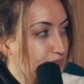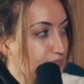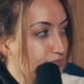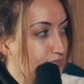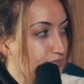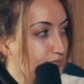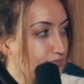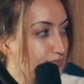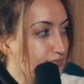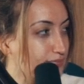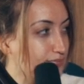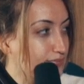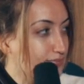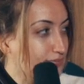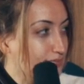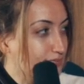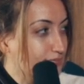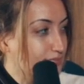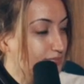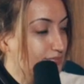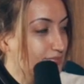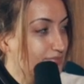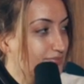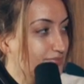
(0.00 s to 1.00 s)

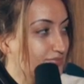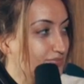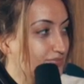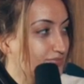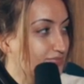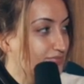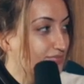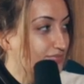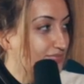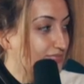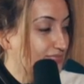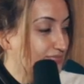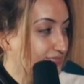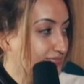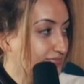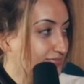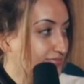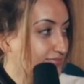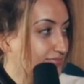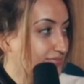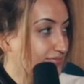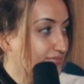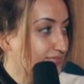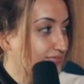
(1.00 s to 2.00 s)

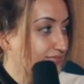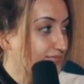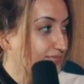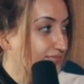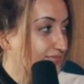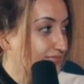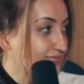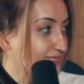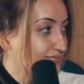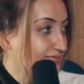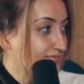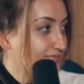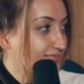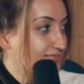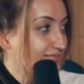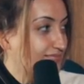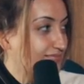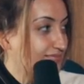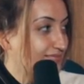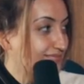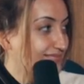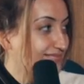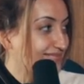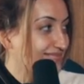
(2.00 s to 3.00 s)

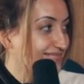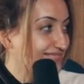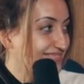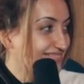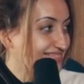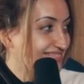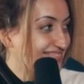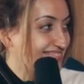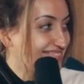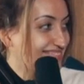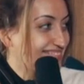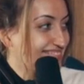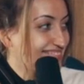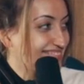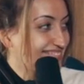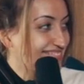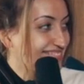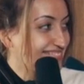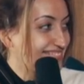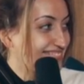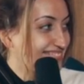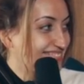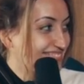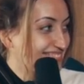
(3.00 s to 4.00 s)

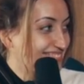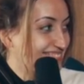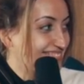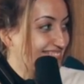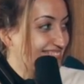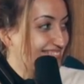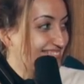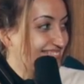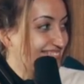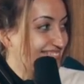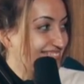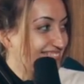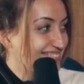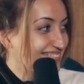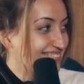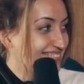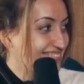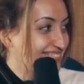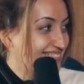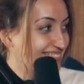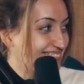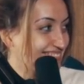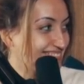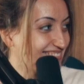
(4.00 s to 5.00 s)

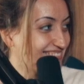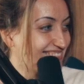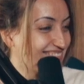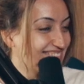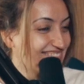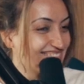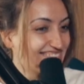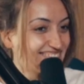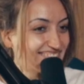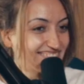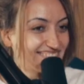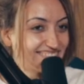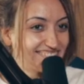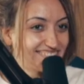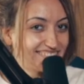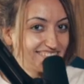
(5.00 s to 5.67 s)
No words are spoken by the person on screen.